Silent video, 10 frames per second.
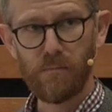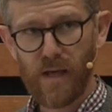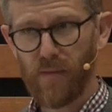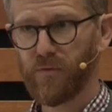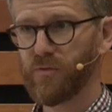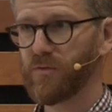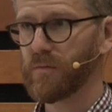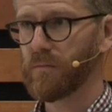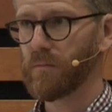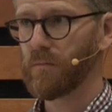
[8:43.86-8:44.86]

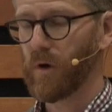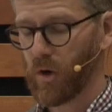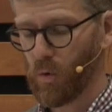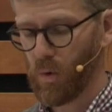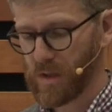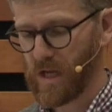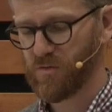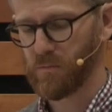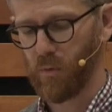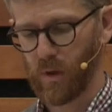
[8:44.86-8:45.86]
Myths are
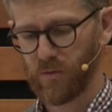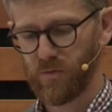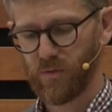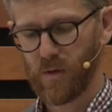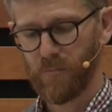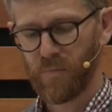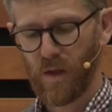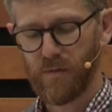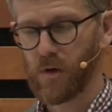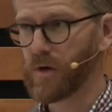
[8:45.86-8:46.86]
coordination points.
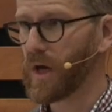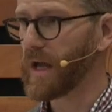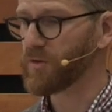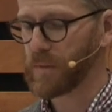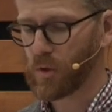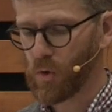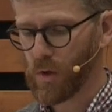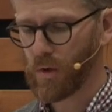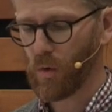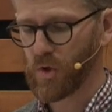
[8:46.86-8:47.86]
They do not have to be
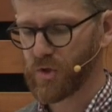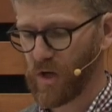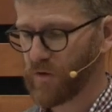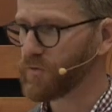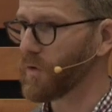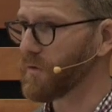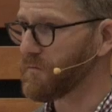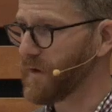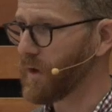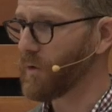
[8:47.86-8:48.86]
good or just or
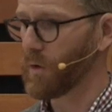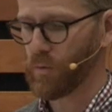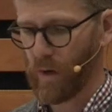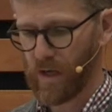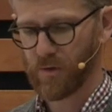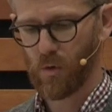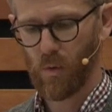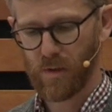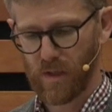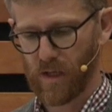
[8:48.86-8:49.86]
fair or right to
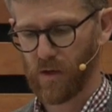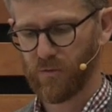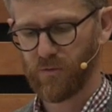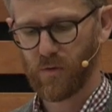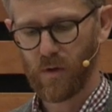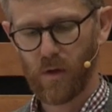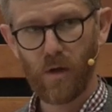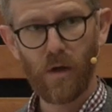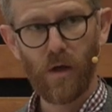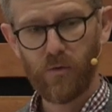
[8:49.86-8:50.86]
coordinate us.
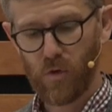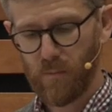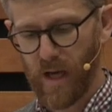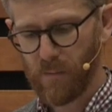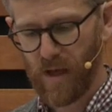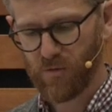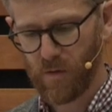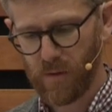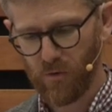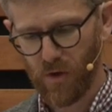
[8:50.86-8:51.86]
So we might
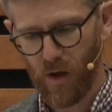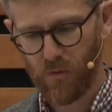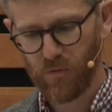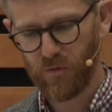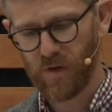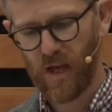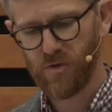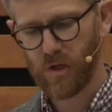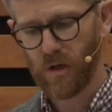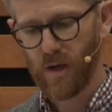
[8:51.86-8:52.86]
imagine the bill's authors as
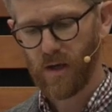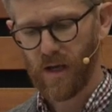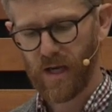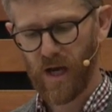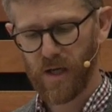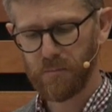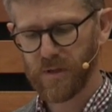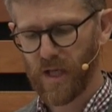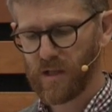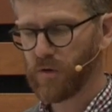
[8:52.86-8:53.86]
engaging in a kind of
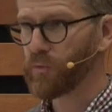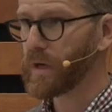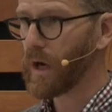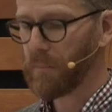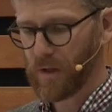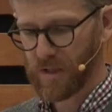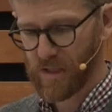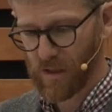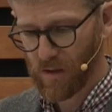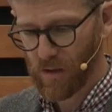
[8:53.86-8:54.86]
bloodless
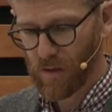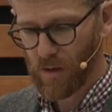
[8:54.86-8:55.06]
realpolitik,